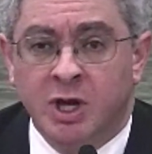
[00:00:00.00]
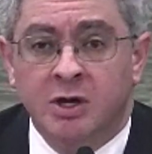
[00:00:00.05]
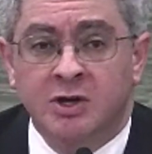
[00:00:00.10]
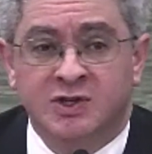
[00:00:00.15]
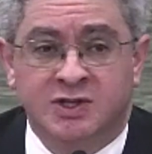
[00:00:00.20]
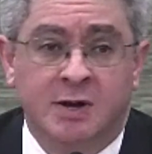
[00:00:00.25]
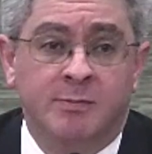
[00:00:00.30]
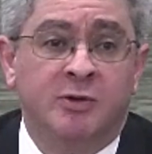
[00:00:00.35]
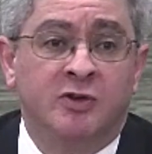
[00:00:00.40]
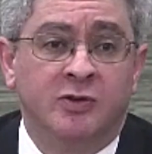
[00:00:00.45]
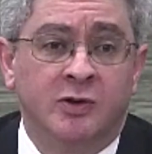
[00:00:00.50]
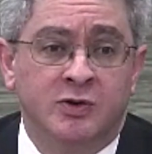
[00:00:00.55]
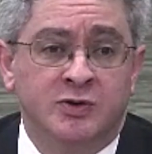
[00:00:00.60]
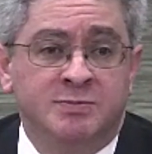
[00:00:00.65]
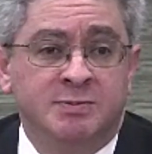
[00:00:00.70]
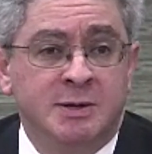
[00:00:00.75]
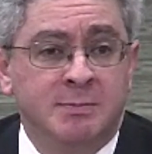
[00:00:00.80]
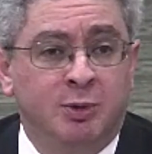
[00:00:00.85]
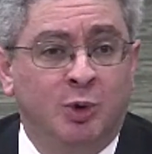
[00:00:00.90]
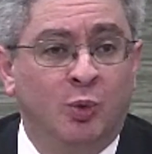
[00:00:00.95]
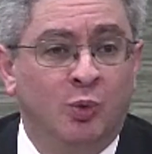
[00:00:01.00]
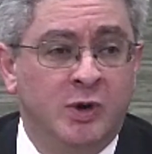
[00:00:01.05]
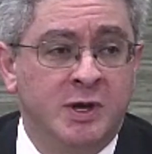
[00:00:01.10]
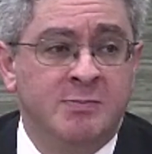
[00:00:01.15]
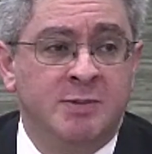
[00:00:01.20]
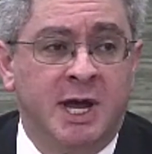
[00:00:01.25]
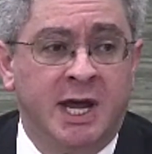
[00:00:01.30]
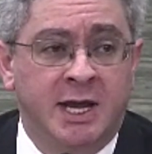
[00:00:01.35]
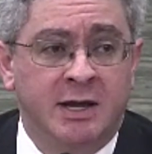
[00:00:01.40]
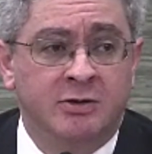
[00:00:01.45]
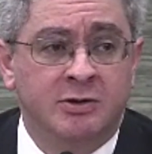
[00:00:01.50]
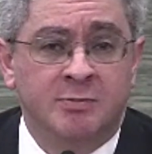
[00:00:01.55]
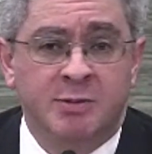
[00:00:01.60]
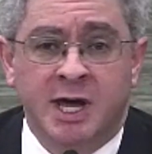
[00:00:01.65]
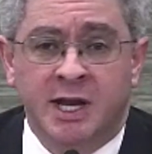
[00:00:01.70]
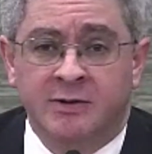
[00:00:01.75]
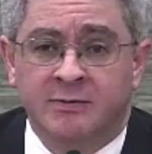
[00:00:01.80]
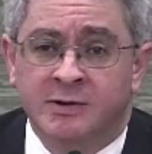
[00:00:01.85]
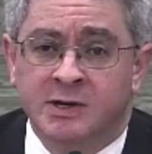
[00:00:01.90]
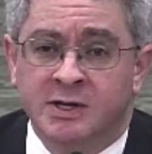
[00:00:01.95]
Some of those people repaid the
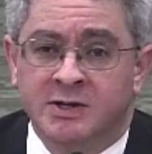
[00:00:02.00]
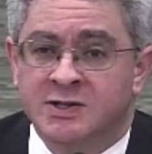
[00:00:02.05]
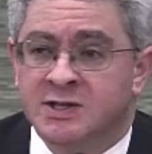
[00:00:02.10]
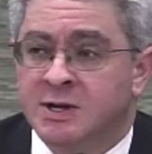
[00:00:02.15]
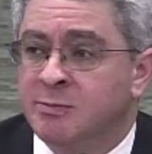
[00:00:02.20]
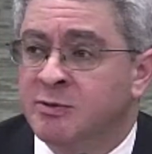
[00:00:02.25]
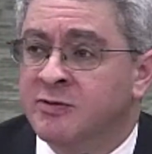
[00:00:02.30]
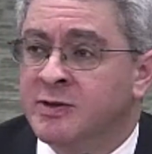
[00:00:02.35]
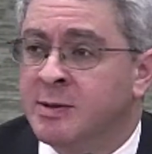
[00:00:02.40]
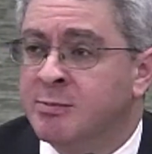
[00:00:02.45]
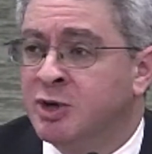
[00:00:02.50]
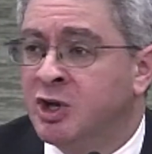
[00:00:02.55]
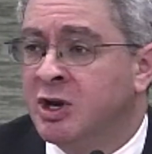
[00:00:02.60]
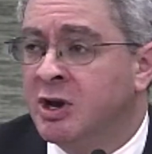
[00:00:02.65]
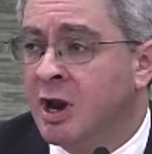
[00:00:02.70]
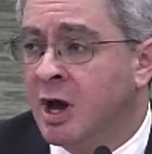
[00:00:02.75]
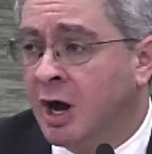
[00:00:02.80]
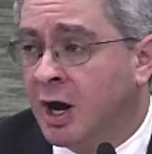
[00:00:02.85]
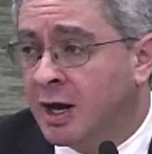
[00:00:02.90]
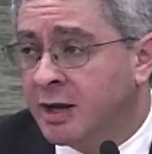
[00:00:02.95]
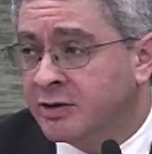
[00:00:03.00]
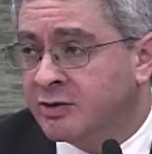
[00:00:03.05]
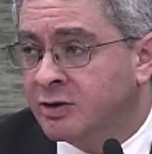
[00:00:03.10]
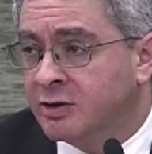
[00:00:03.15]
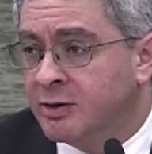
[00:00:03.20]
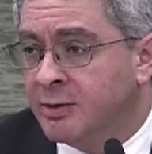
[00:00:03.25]
benefits, some of them did not.